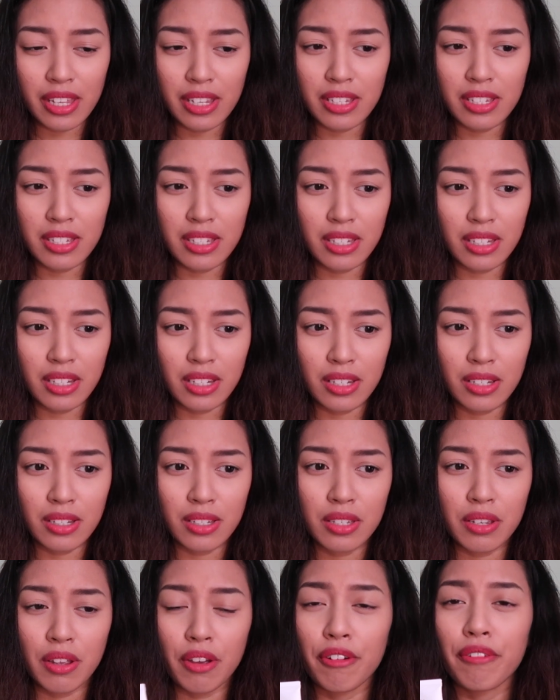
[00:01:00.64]
This
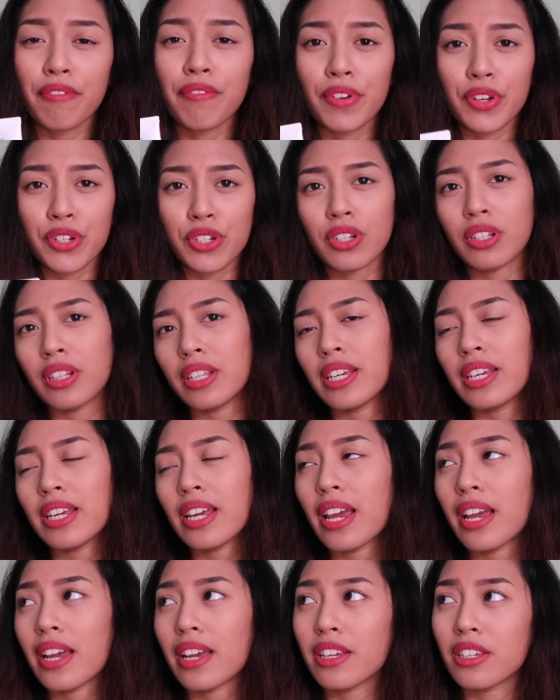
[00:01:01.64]
is
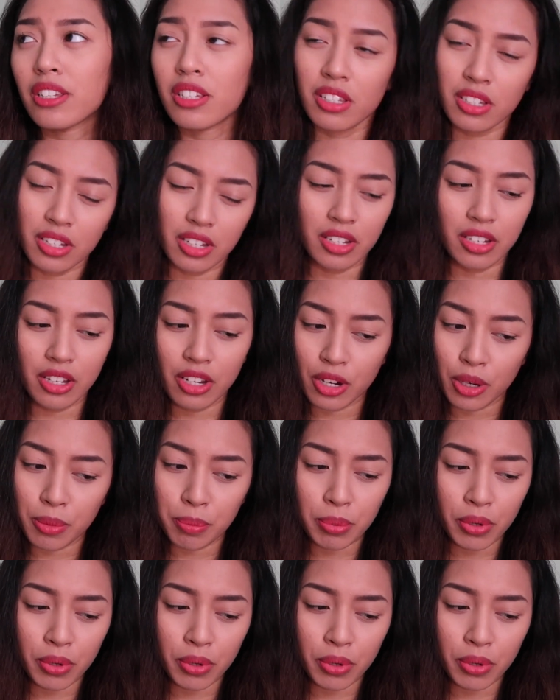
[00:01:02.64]
officially a skincare